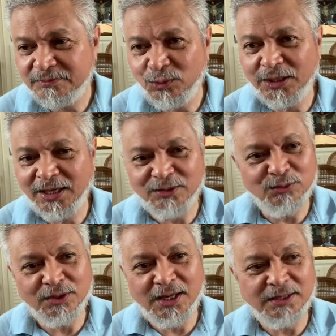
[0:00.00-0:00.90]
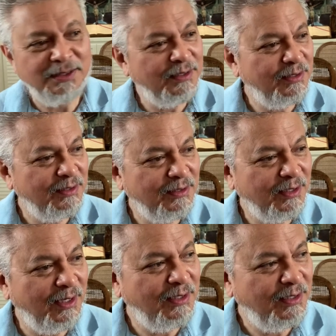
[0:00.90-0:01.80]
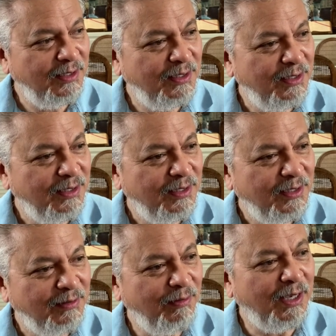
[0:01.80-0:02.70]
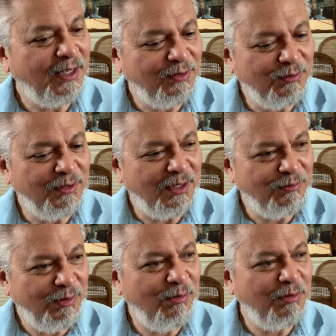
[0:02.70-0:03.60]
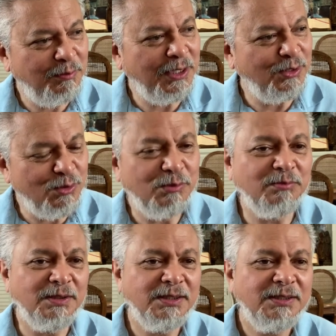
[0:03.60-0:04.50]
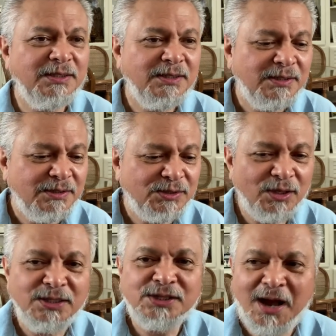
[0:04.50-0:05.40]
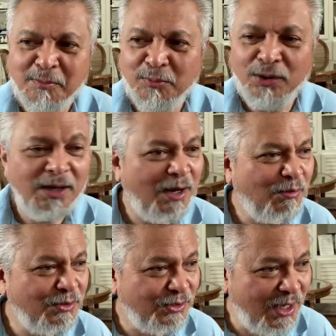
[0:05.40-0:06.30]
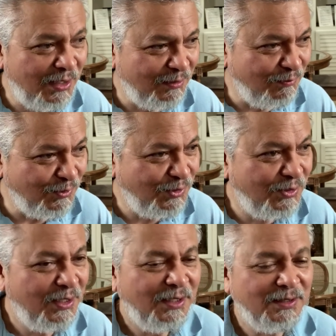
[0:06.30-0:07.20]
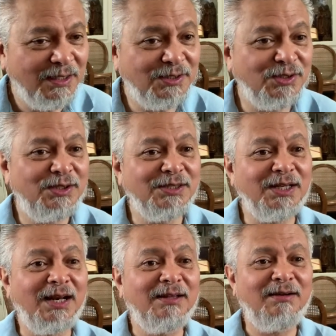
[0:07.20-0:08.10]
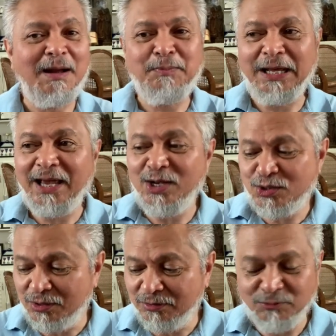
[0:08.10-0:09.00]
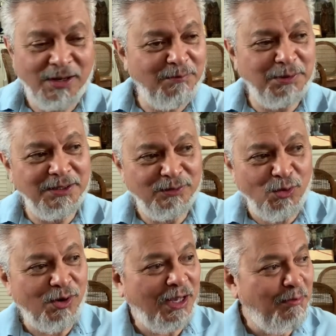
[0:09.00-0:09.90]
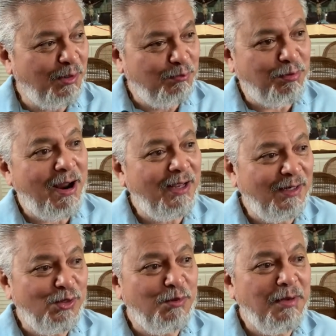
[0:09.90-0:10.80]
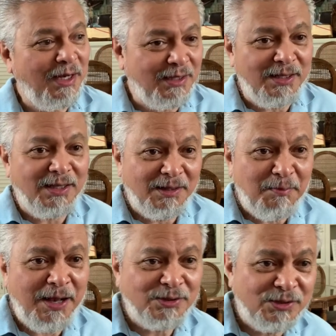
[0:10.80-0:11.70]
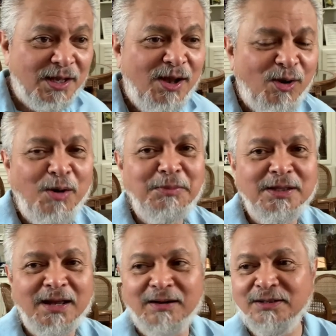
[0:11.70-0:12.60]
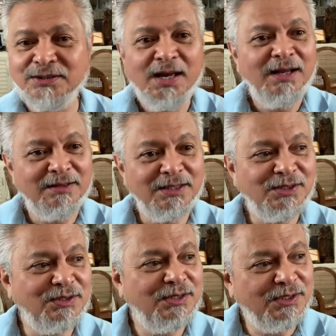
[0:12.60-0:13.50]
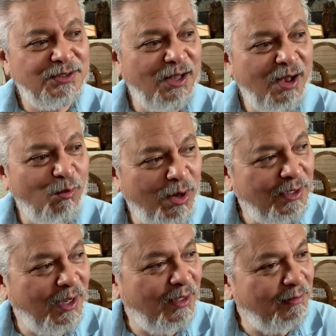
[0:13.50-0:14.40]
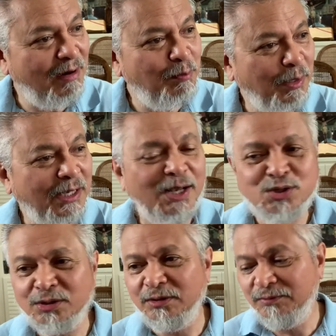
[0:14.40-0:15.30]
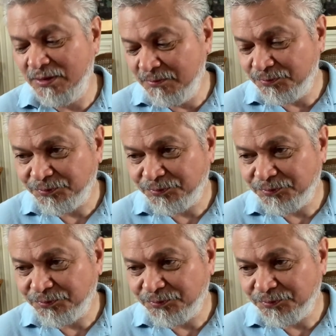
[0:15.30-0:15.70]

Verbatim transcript: We can't do that. Okay? We can't do that. We will be doomed. So let's humble ourselves. This is just another application. We have been talking about pride and humility in the past commentaries. This is just one other application of it.